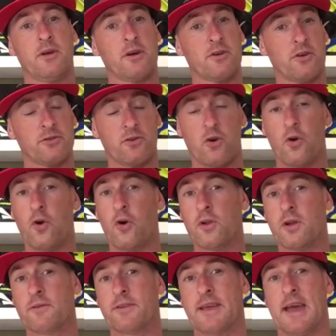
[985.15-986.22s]
across
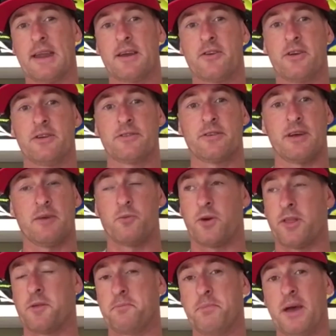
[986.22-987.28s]
all of the categories and one
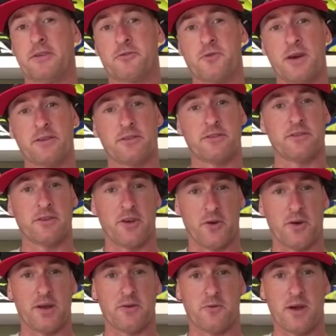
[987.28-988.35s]
of the best races to
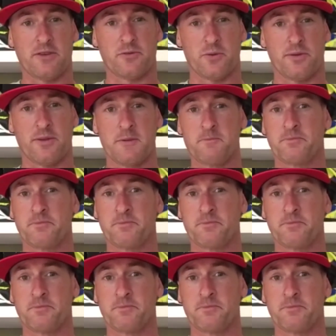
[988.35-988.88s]
go and race with.